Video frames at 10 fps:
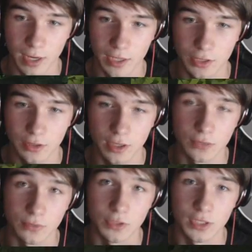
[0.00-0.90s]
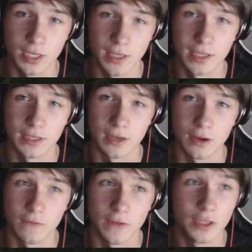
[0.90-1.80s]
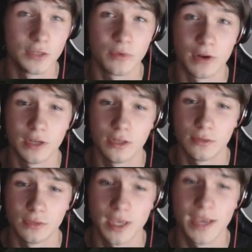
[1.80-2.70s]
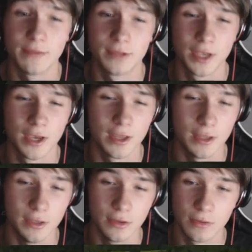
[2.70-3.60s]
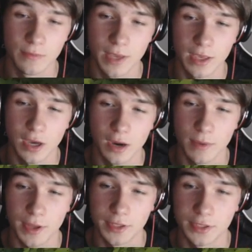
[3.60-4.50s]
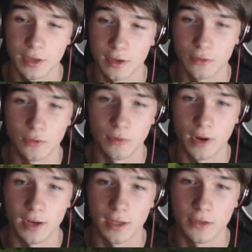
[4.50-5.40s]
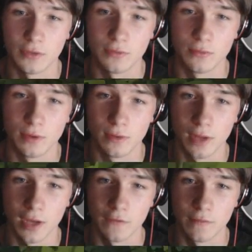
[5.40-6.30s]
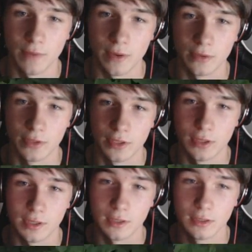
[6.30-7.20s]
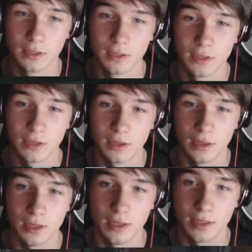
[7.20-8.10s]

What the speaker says: And as you guys will see, there's a lot of inspirational tips that you can pick up and start incorporating in your real life builds, in